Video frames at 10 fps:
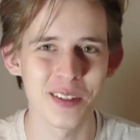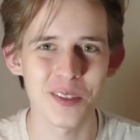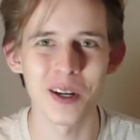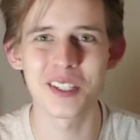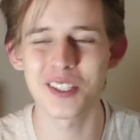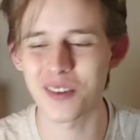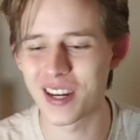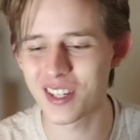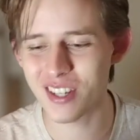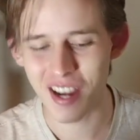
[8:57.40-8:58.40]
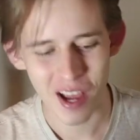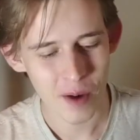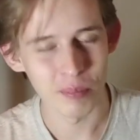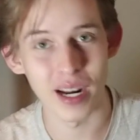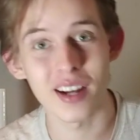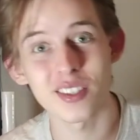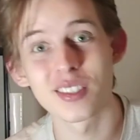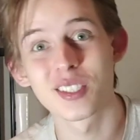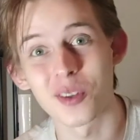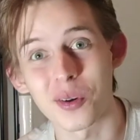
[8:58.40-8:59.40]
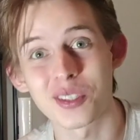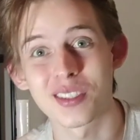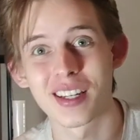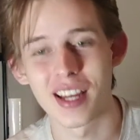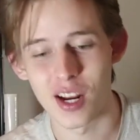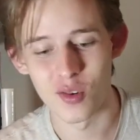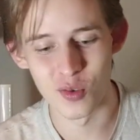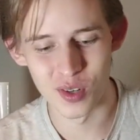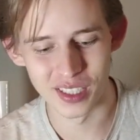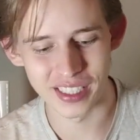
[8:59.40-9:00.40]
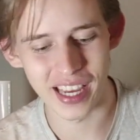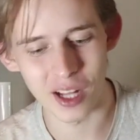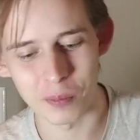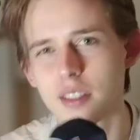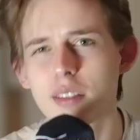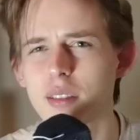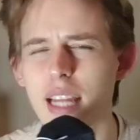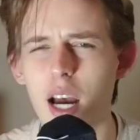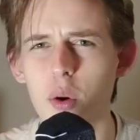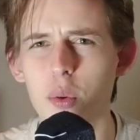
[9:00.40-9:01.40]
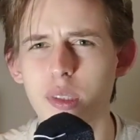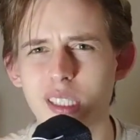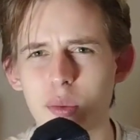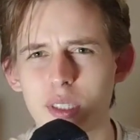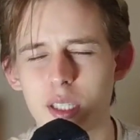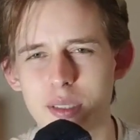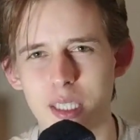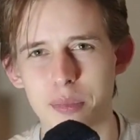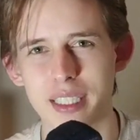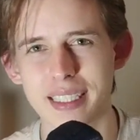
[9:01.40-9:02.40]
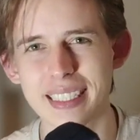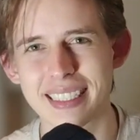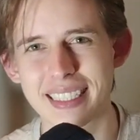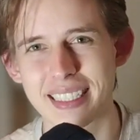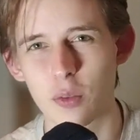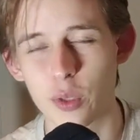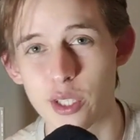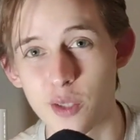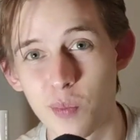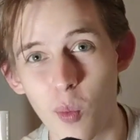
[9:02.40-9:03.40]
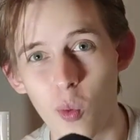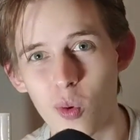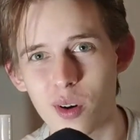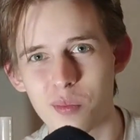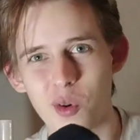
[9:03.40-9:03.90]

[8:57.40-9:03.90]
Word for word: it's quite strange, but actually socks really help. So now it would sound something like this, which is more and